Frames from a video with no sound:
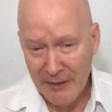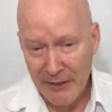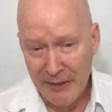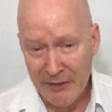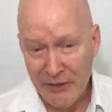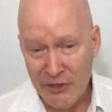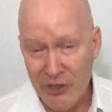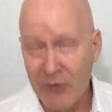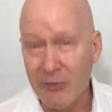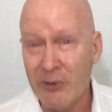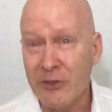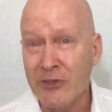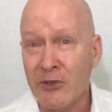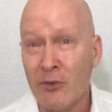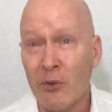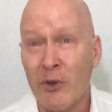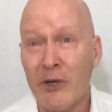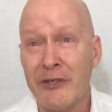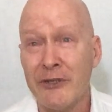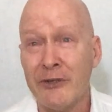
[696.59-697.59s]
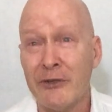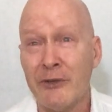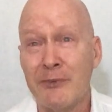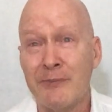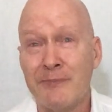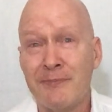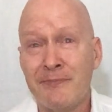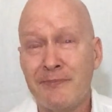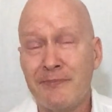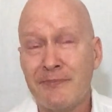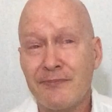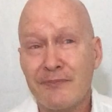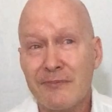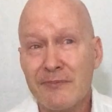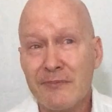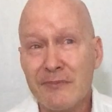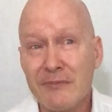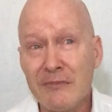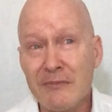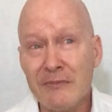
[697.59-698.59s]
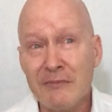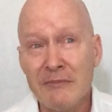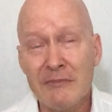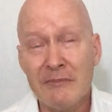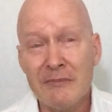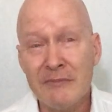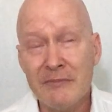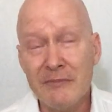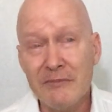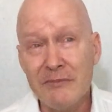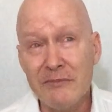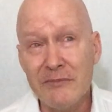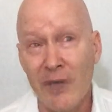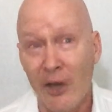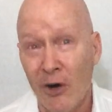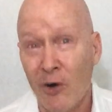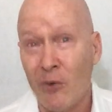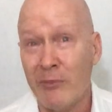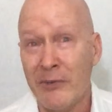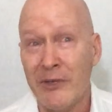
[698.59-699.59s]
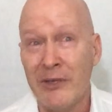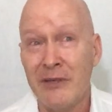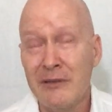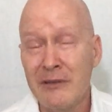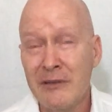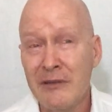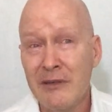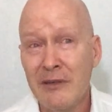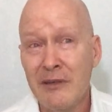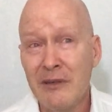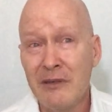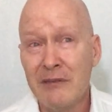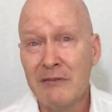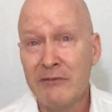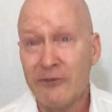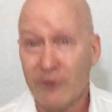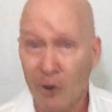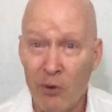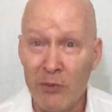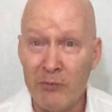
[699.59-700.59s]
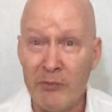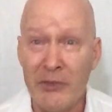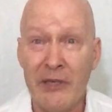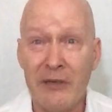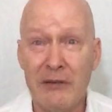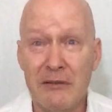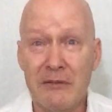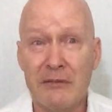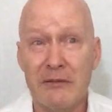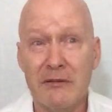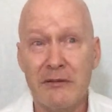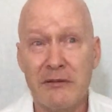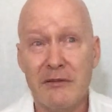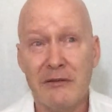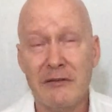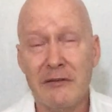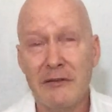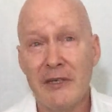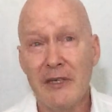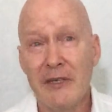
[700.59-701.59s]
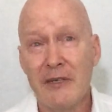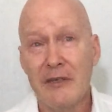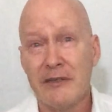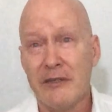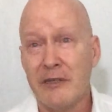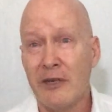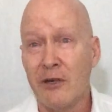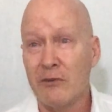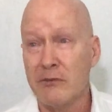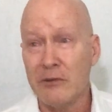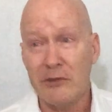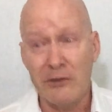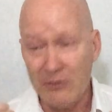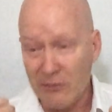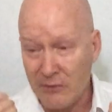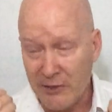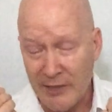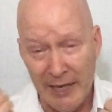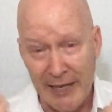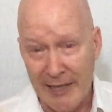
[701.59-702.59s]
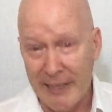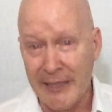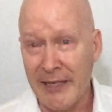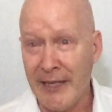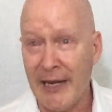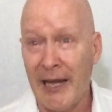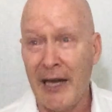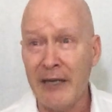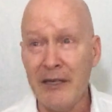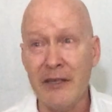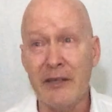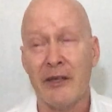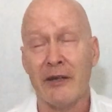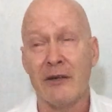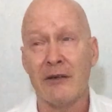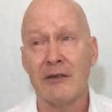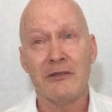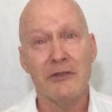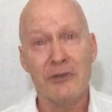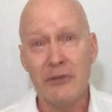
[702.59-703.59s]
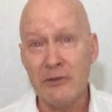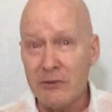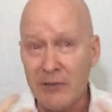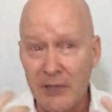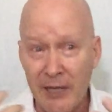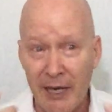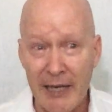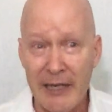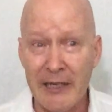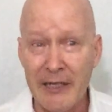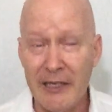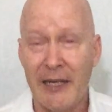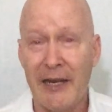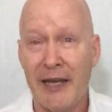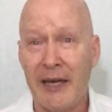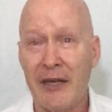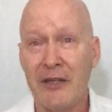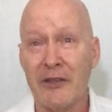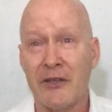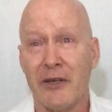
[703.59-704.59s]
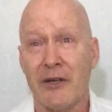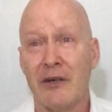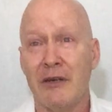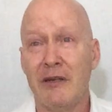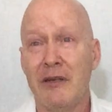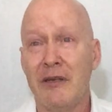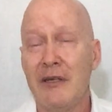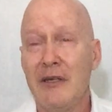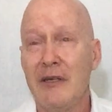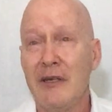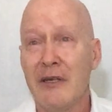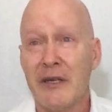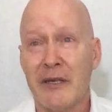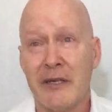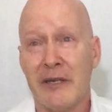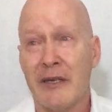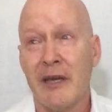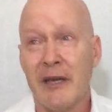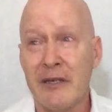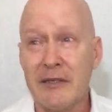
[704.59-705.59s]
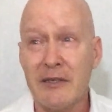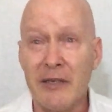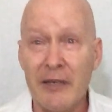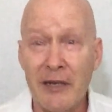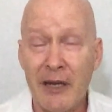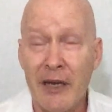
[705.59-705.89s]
And she was the one who helped me, told me, you gotta get out of there. You gotta get out of there. And I